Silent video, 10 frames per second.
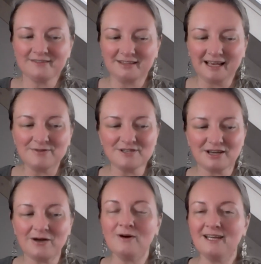I was
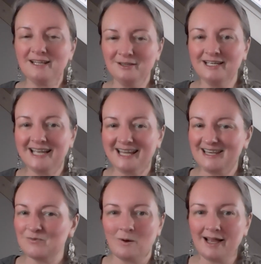already looking at
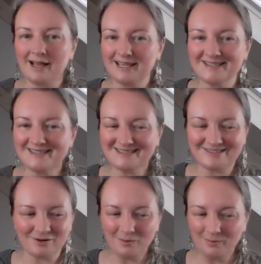it. Why is this
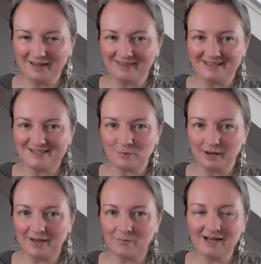going this
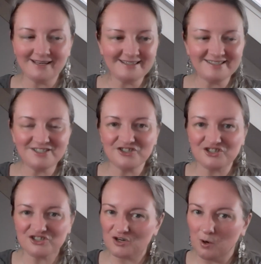way? Why didn't it
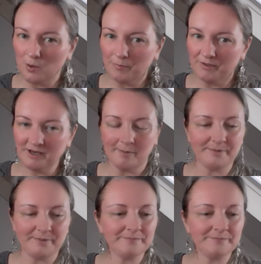just open up?